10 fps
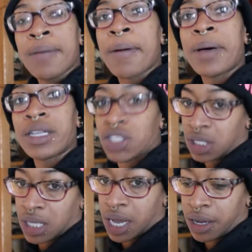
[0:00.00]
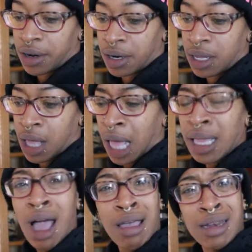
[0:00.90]
My body's just tired.
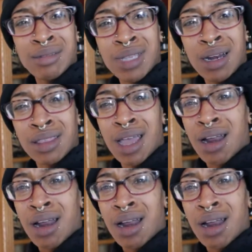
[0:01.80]
Y'all, and I'm turning